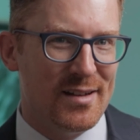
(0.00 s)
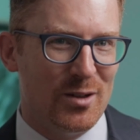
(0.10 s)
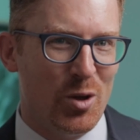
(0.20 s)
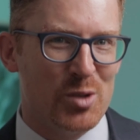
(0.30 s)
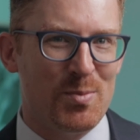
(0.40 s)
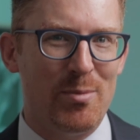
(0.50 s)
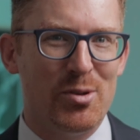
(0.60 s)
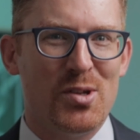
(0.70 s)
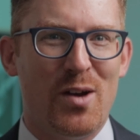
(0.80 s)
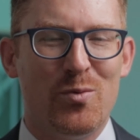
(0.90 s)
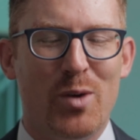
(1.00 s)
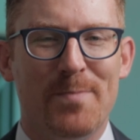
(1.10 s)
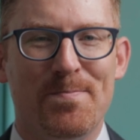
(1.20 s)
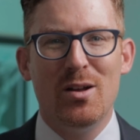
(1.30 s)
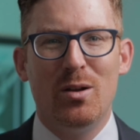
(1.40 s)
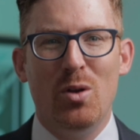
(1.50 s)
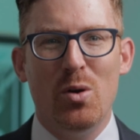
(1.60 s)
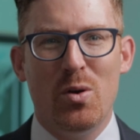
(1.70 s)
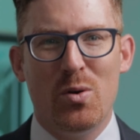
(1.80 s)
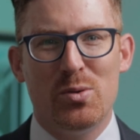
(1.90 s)
Logos Bible software.
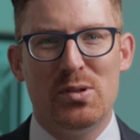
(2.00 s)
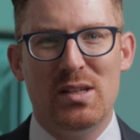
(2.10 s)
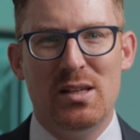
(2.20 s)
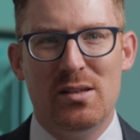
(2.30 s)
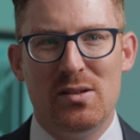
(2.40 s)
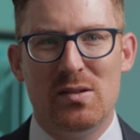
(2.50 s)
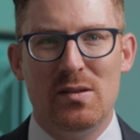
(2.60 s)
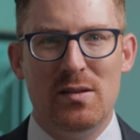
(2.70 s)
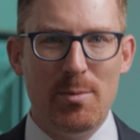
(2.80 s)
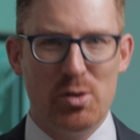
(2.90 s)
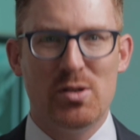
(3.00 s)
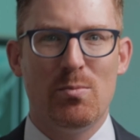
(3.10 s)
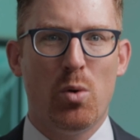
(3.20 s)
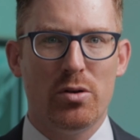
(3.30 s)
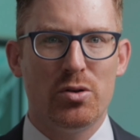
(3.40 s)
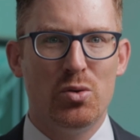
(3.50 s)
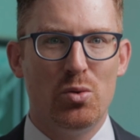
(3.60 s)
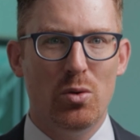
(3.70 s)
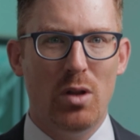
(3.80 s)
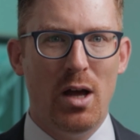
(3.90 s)
Logos is the most important
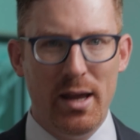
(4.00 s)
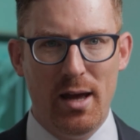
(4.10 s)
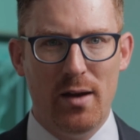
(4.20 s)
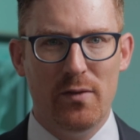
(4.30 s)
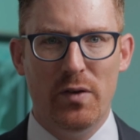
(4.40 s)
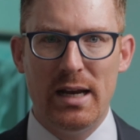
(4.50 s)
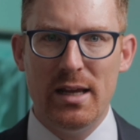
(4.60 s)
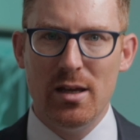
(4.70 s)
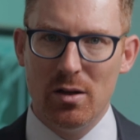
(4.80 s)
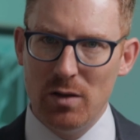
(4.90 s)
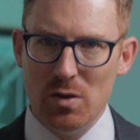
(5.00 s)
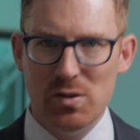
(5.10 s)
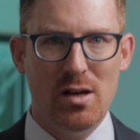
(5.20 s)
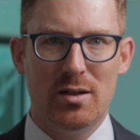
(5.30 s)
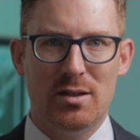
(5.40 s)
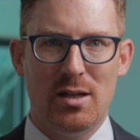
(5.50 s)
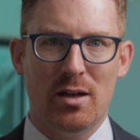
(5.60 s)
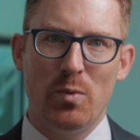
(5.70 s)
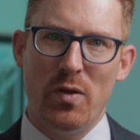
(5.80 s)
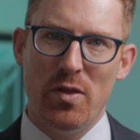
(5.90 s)
tool I have for getting in close
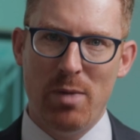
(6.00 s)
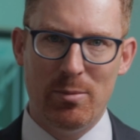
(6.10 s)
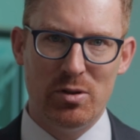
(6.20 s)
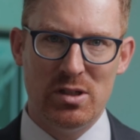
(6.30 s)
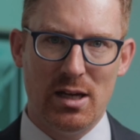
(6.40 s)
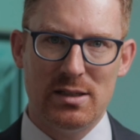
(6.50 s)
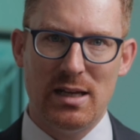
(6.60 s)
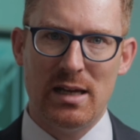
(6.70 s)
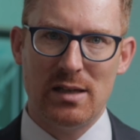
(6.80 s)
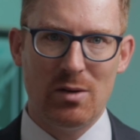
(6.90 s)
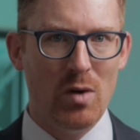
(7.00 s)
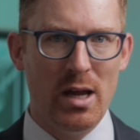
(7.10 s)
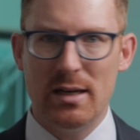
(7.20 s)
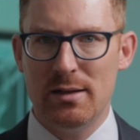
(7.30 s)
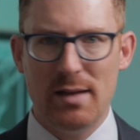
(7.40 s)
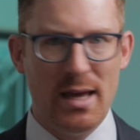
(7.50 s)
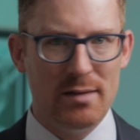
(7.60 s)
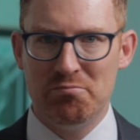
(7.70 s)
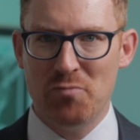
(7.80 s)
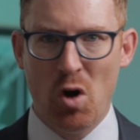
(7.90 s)
contact with the Bible text as I write and
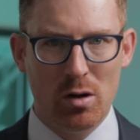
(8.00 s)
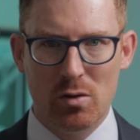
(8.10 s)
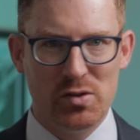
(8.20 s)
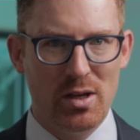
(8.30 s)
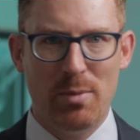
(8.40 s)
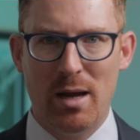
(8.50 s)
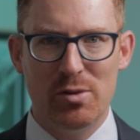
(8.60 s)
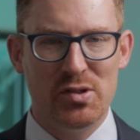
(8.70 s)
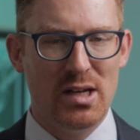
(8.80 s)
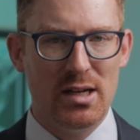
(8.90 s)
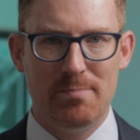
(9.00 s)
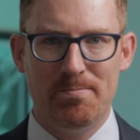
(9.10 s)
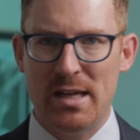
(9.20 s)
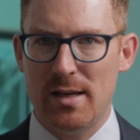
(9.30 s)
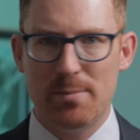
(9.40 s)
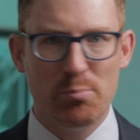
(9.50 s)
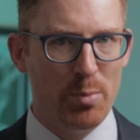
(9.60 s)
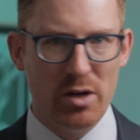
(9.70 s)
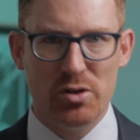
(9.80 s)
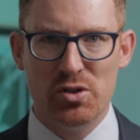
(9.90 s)
edit articles on Bible study, as I
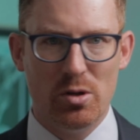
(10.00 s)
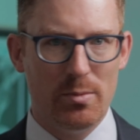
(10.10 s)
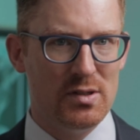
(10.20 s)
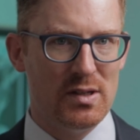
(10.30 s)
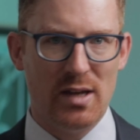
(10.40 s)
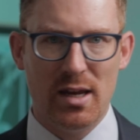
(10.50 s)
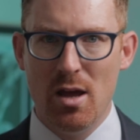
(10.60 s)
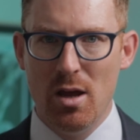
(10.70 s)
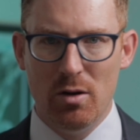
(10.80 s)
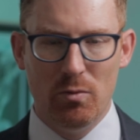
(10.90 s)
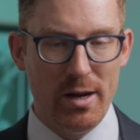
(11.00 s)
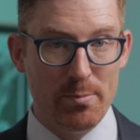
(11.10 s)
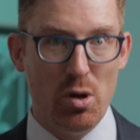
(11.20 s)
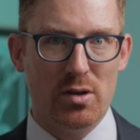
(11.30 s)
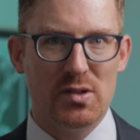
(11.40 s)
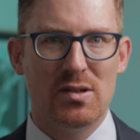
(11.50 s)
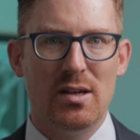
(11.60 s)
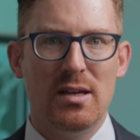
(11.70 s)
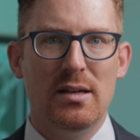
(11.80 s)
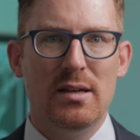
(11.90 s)
prepare sermons, as I write books
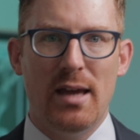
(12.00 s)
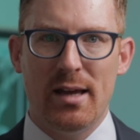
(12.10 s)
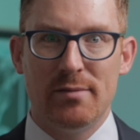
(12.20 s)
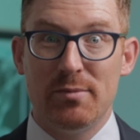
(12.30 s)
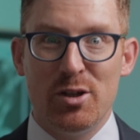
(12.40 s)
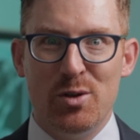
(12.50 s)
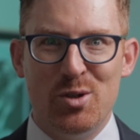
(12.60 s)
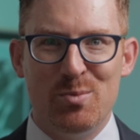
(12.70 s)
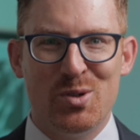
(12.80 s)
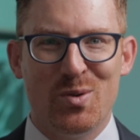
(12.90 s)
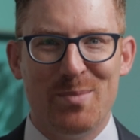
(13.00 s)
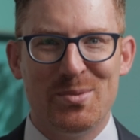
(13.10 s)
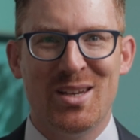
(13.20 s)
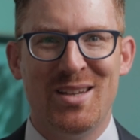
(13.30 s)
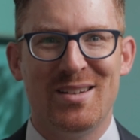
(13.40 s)
and YouTube scripts.